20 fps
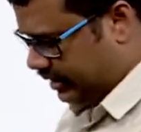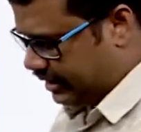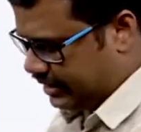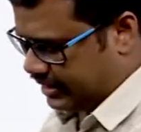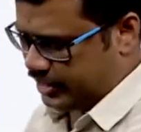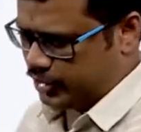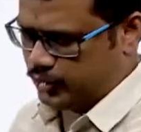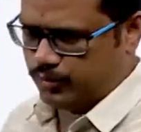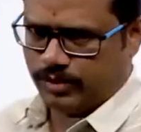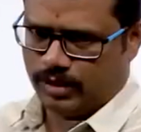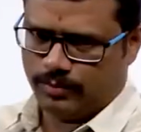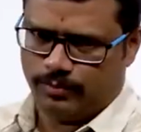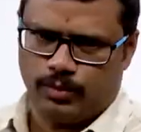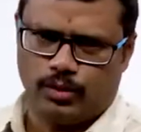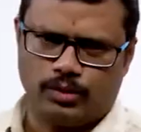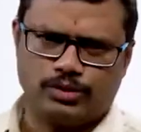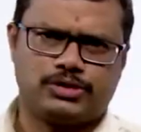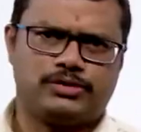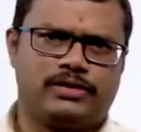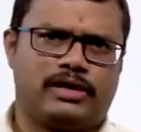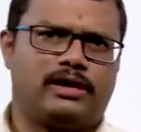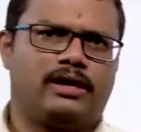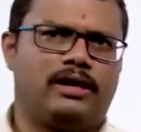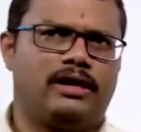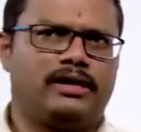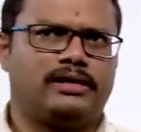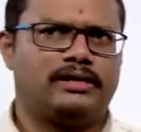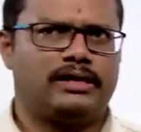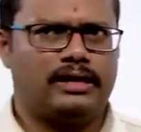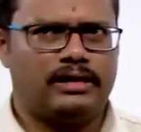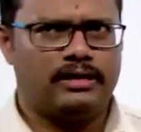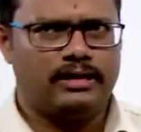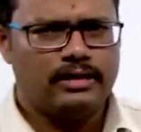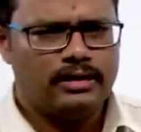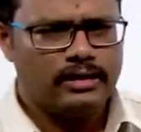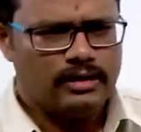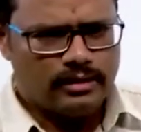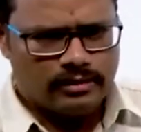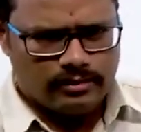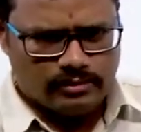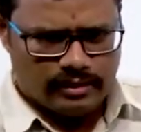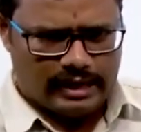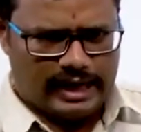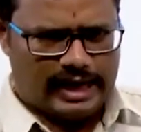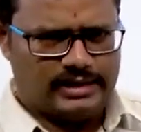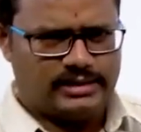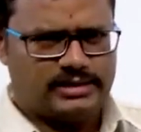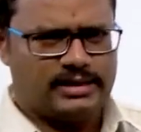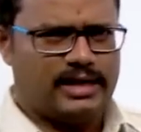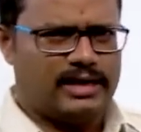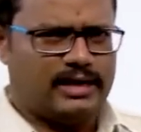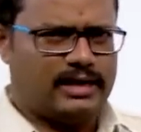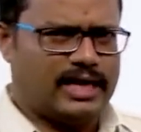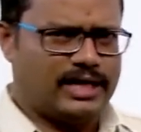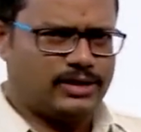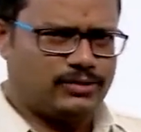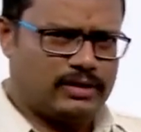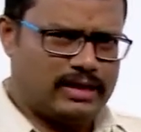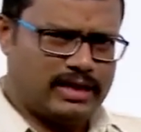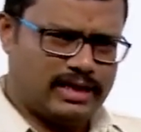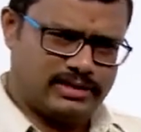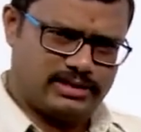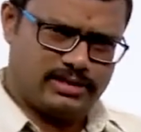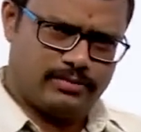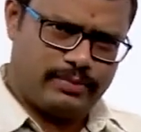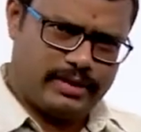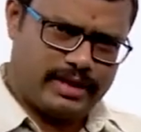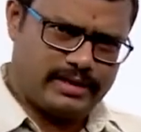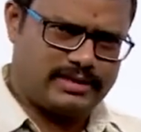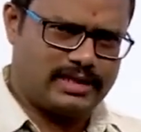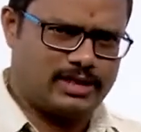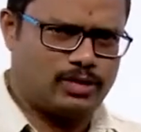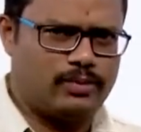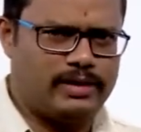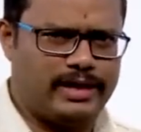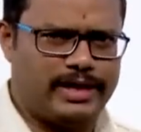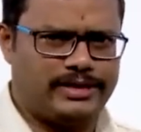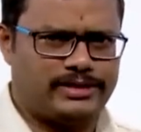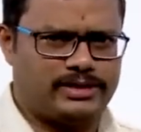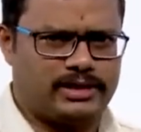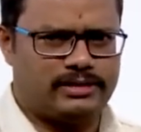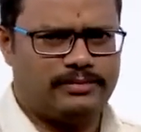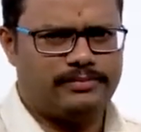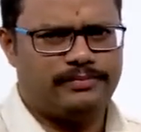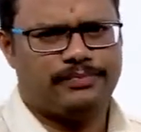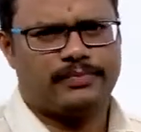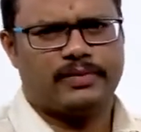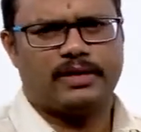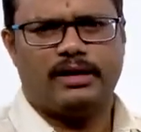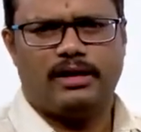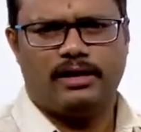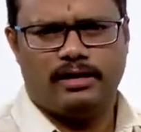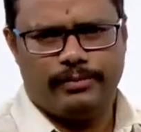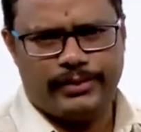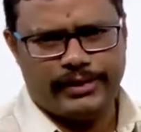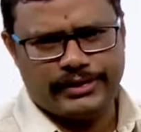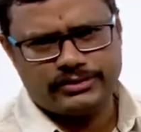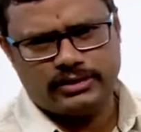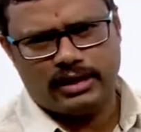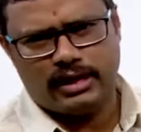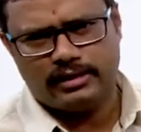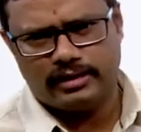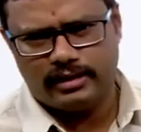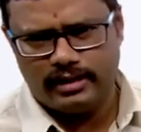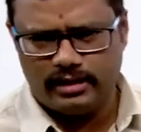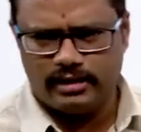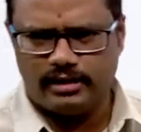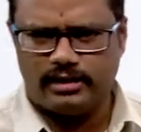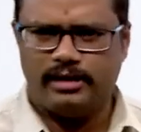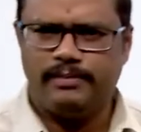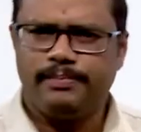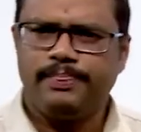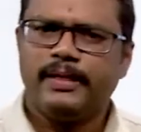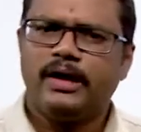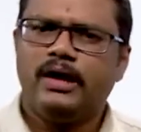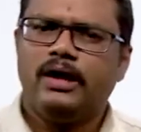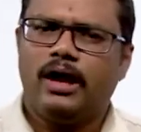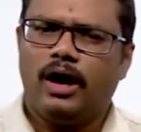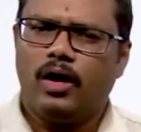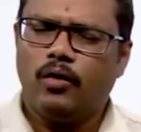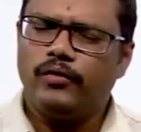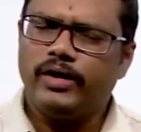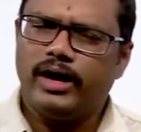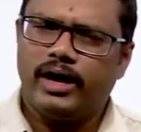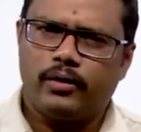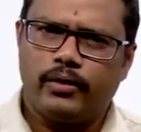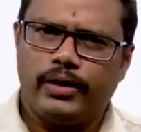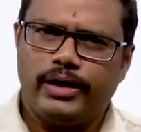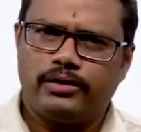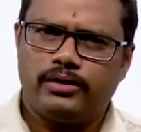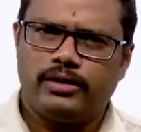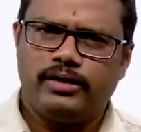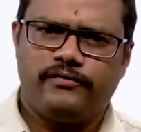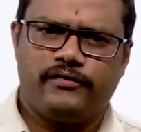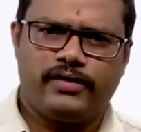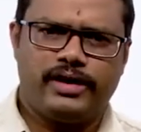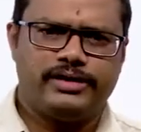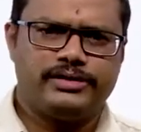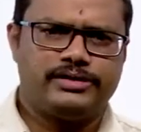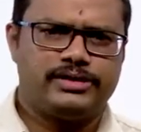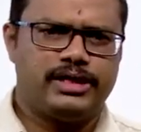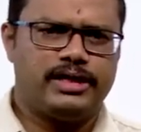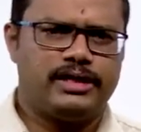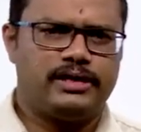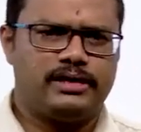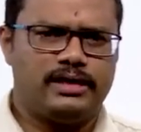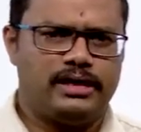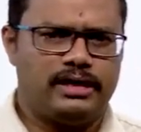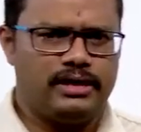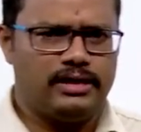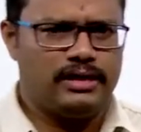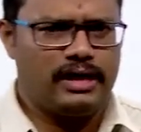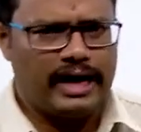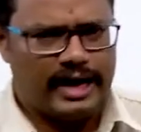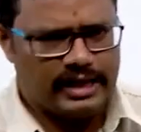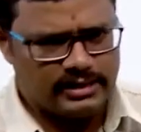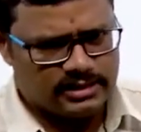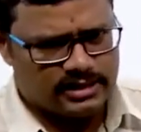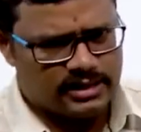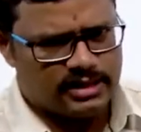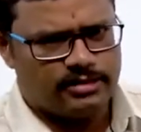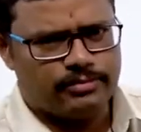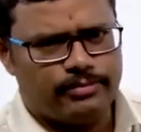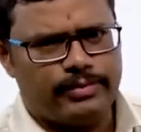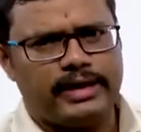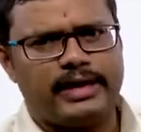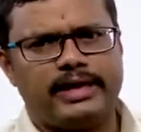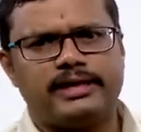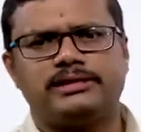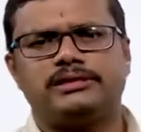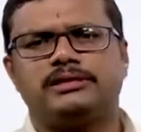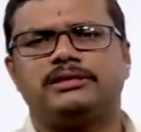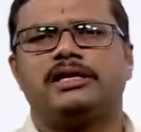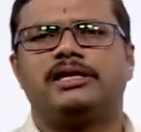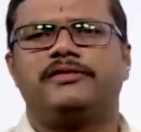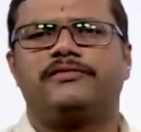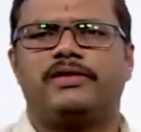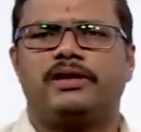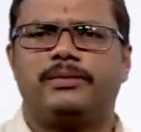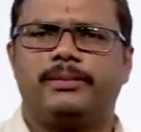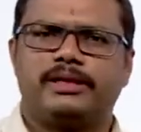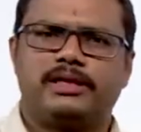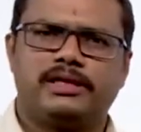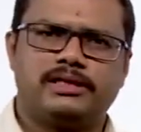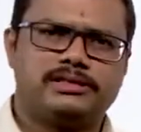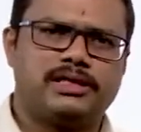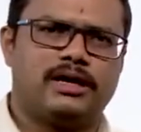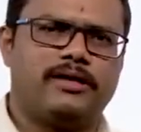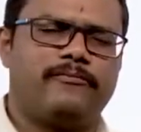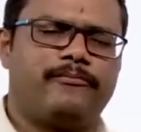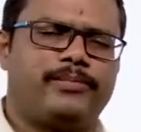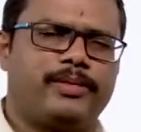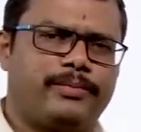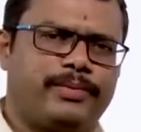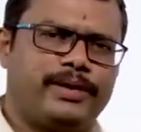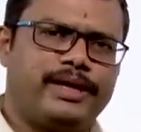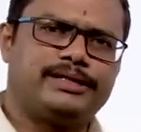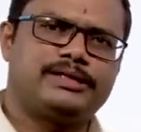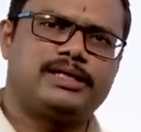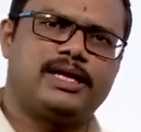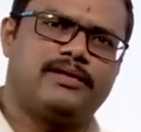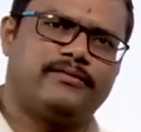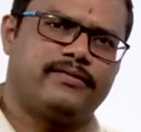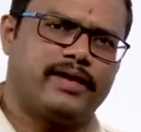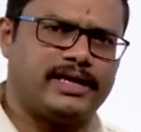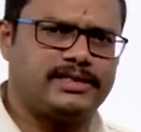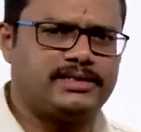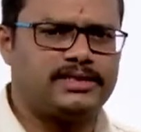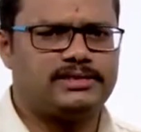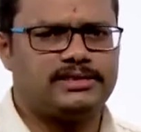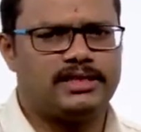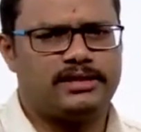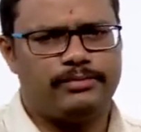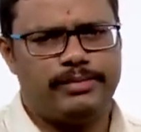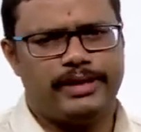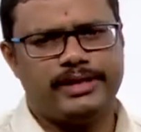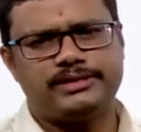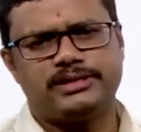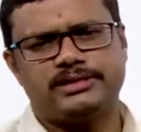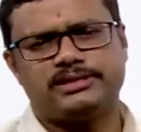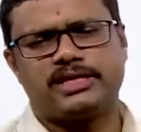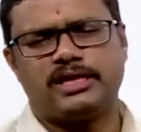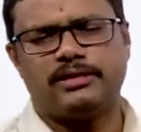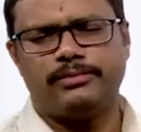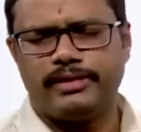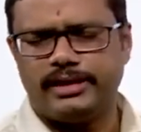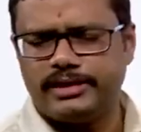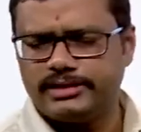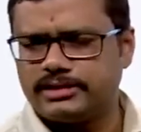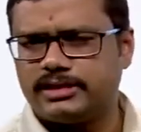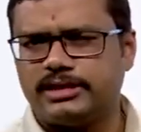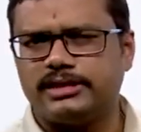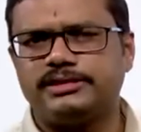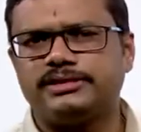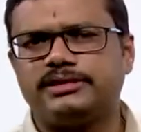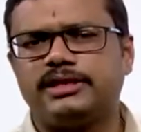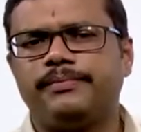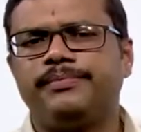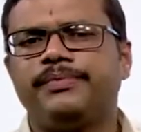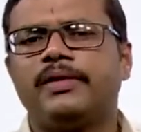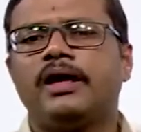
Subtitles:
theories proposed regarding the acid and as well as the base explanation, and based on that how we are going to differentiate the acid and base, the different methods of preparation of acids and bases can be discussed,